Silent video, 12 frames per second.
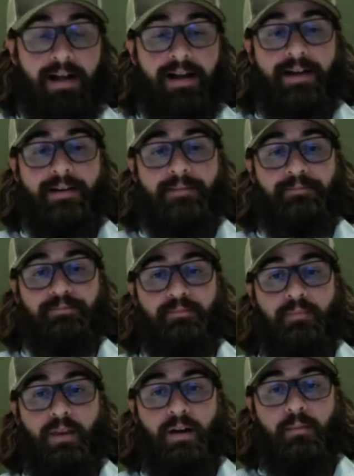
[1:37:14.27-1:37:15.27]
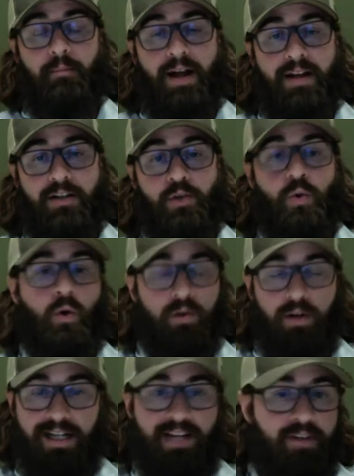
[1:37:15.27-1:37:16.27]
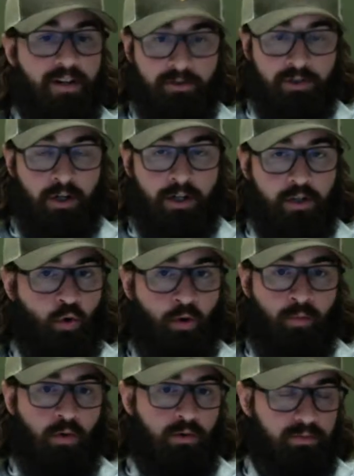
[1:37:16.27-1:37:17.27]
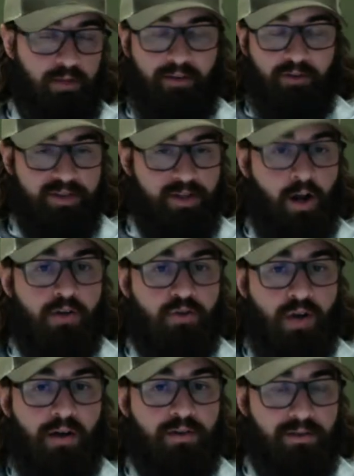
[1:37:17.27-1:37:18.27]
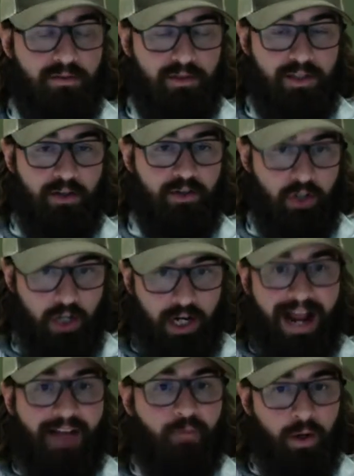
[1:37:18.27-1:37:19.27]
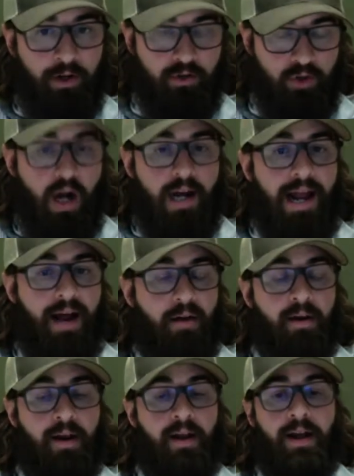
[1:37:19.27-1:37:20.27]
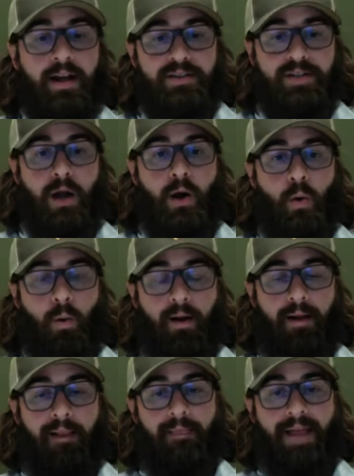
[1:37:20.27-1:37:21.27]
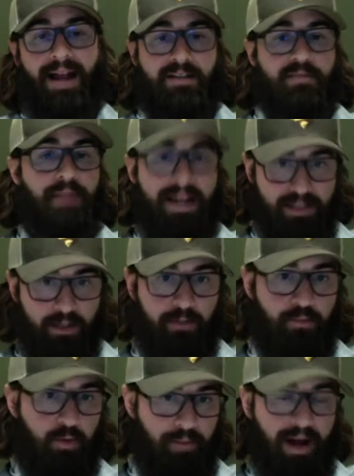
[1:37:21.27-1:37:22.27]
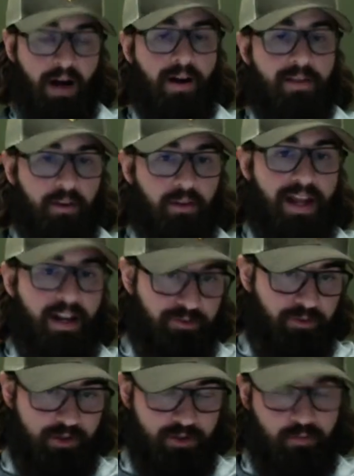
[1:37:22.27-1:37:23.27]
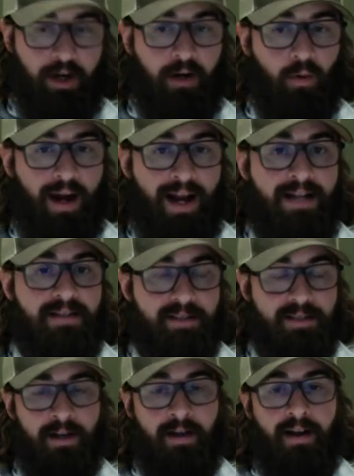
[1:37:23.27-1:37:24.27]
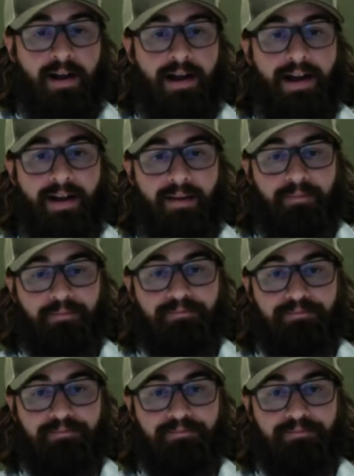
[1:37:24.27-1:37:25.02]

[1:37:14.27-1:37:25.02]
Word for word: Um, but you even during normal levels, non drought years, you're going to have winter drawdown. So that's basically preparing the lake for spring rains, um,